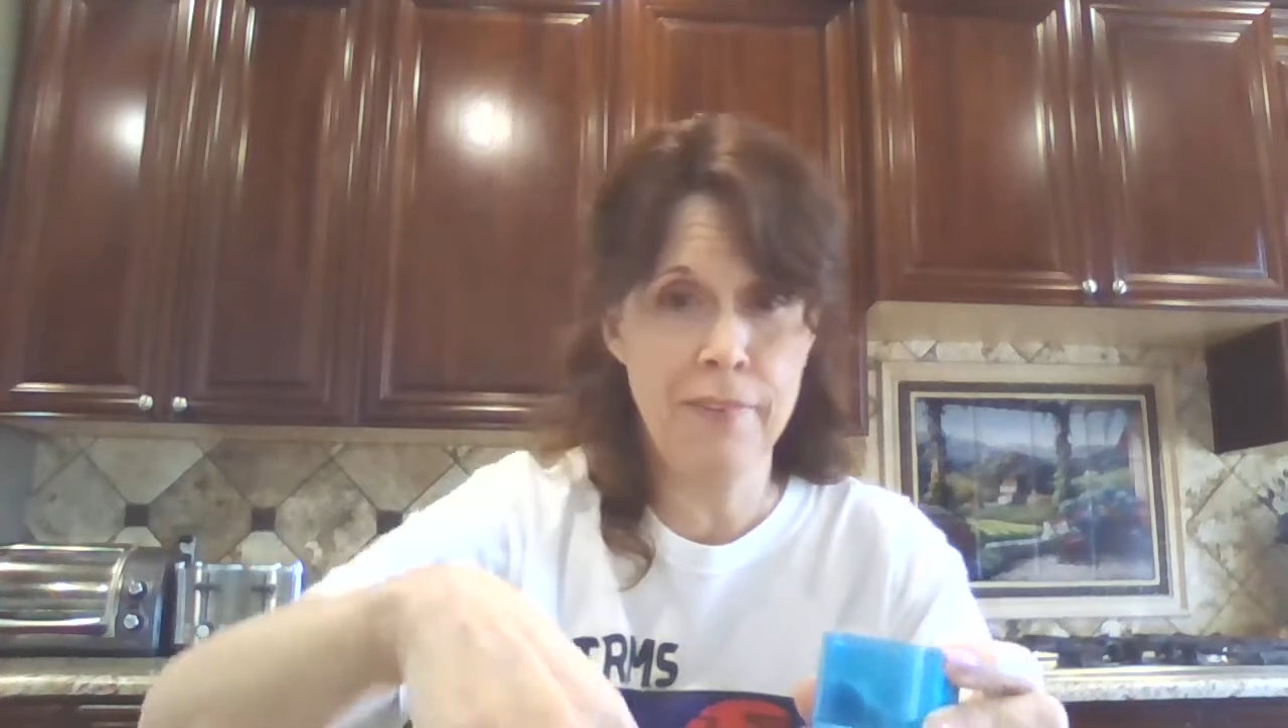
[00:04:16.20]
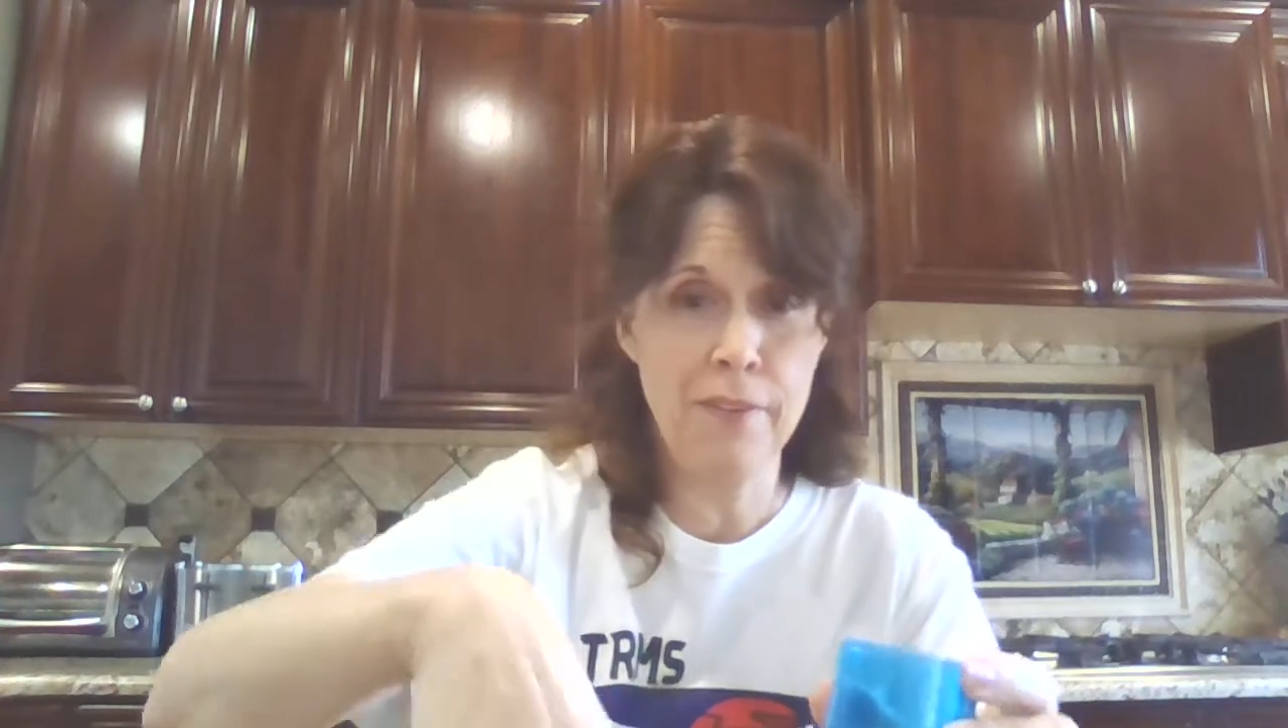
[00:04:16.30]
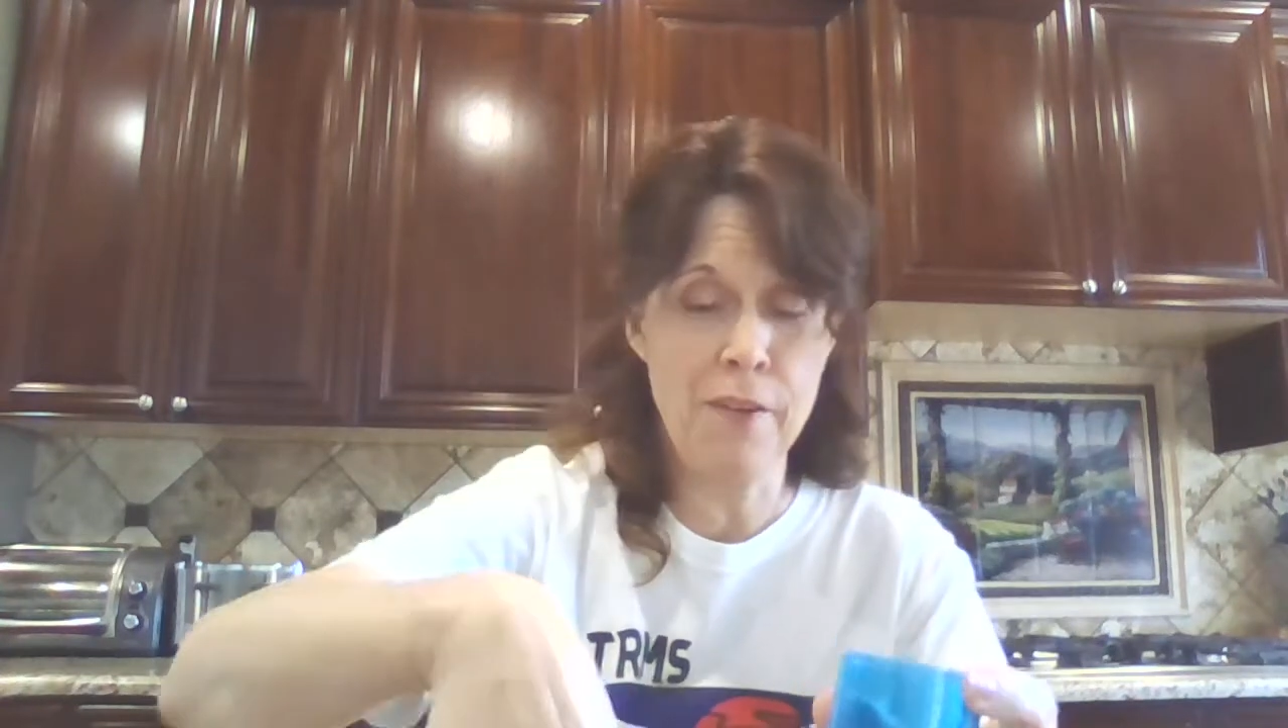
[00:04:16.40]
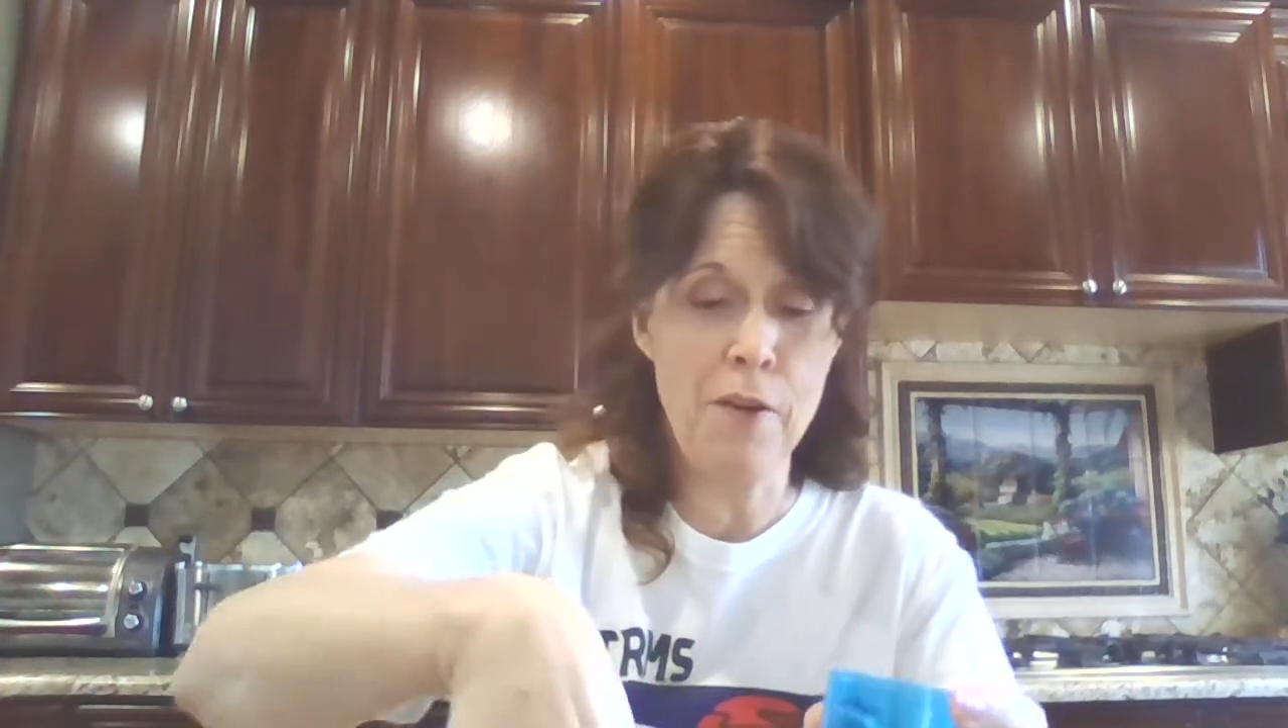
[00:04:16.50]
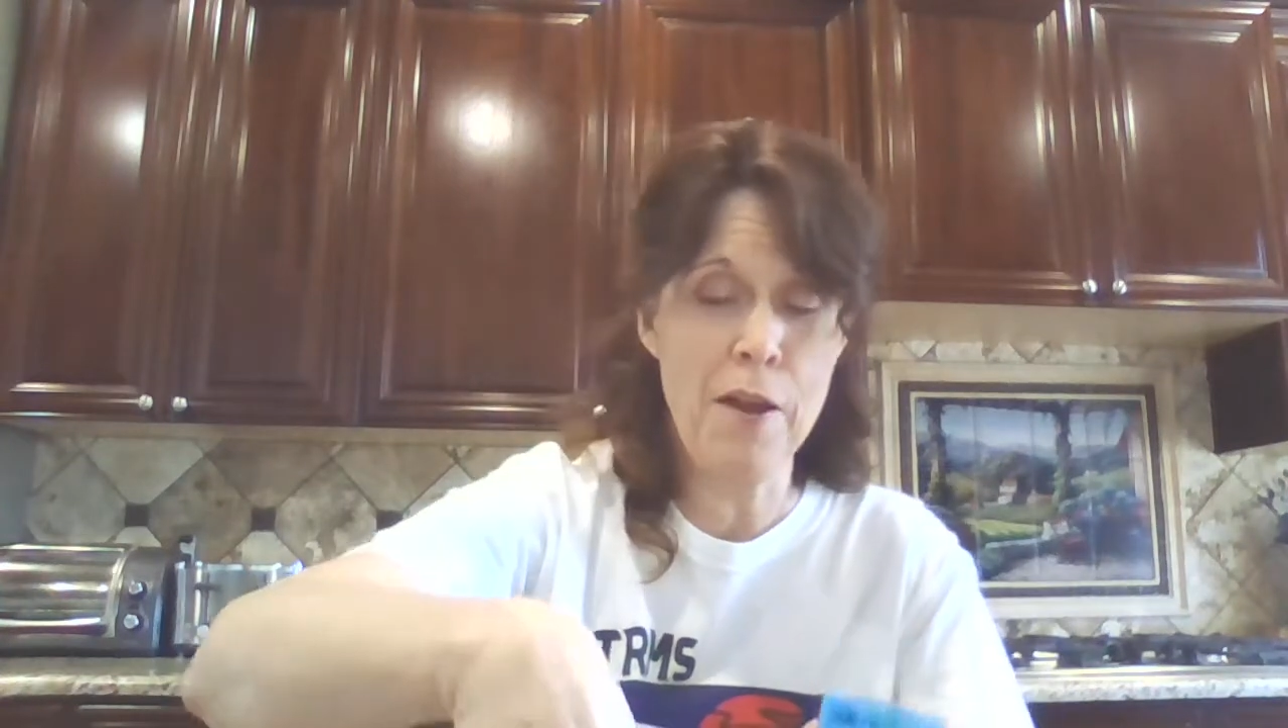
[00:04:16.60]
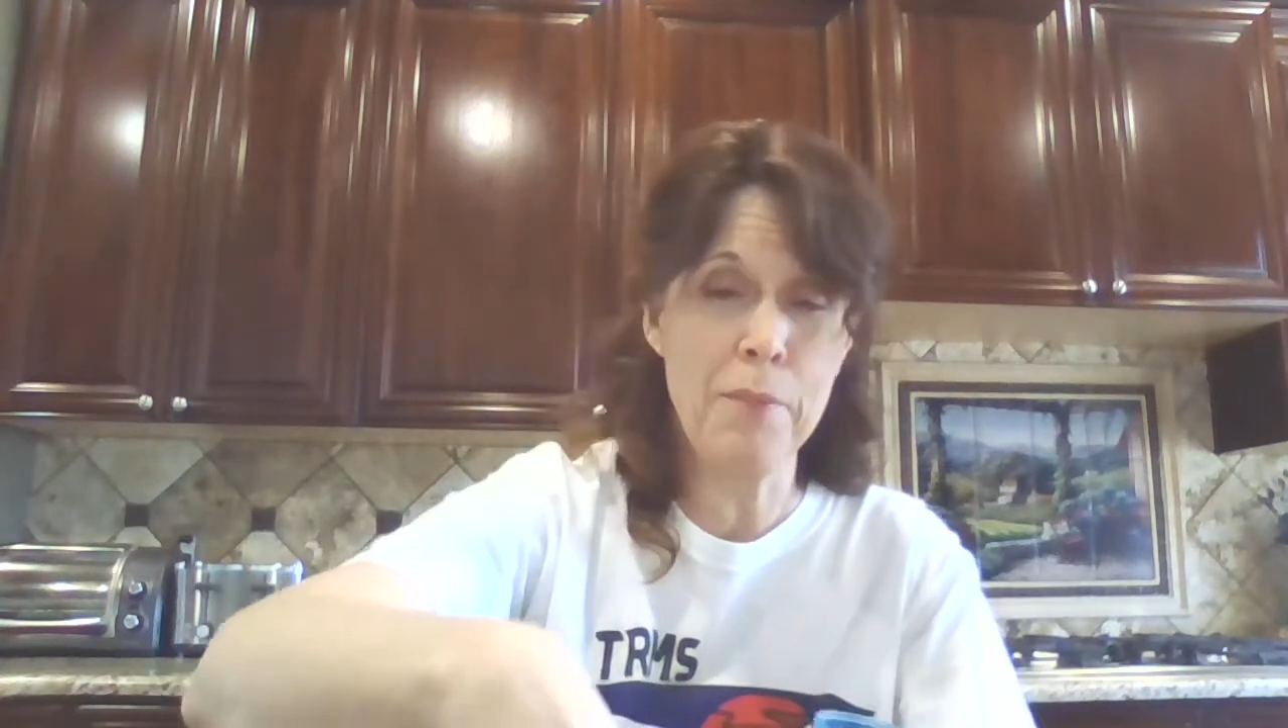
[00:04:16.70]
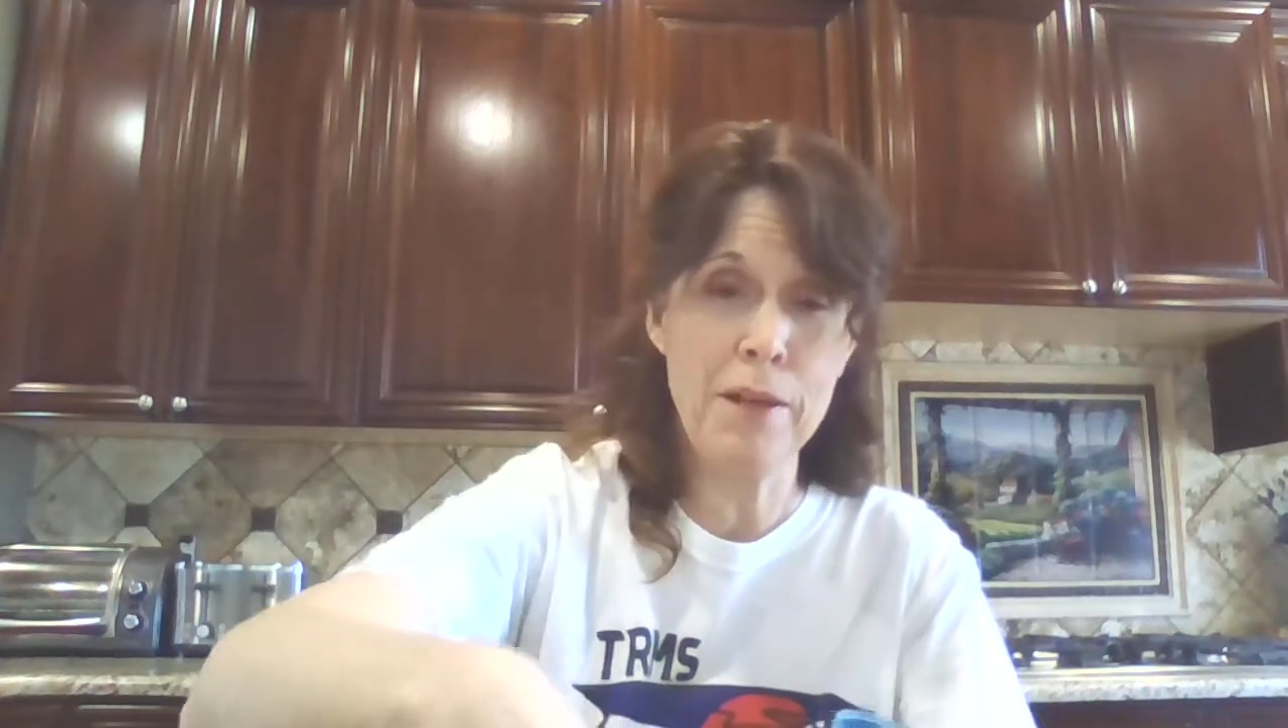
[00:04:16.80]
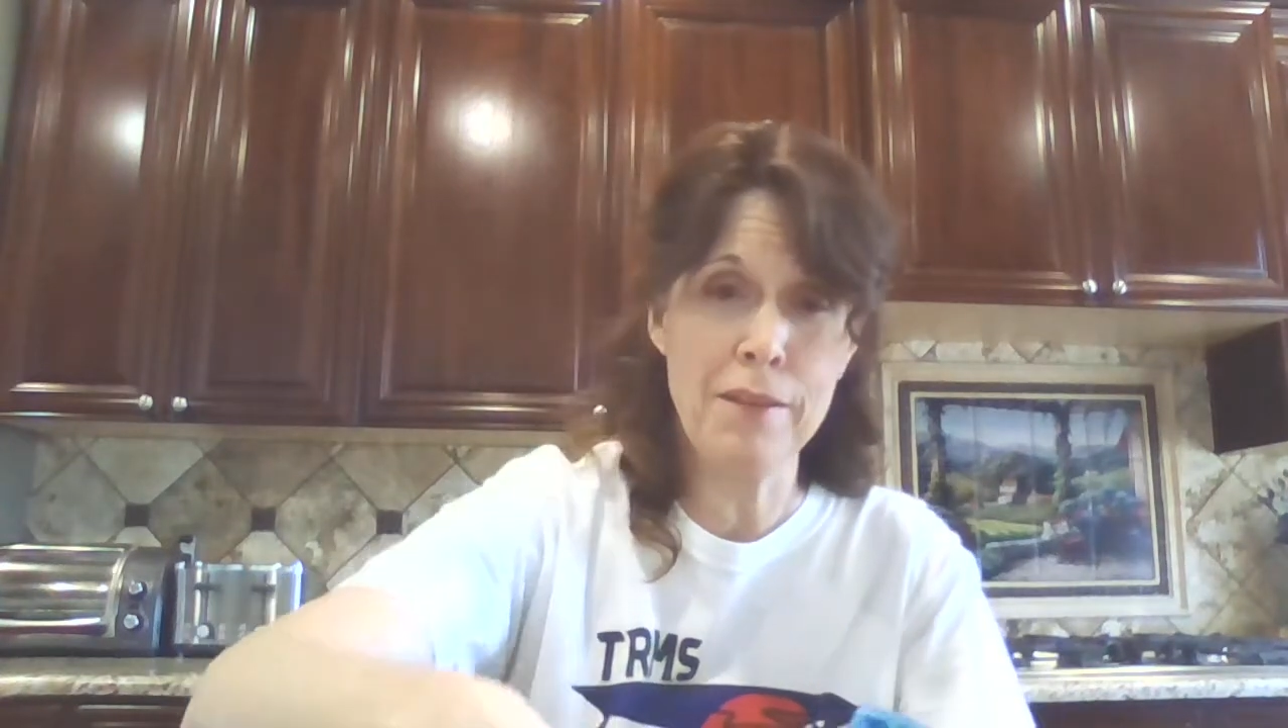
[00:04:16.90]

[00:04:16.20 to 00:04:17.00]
So how many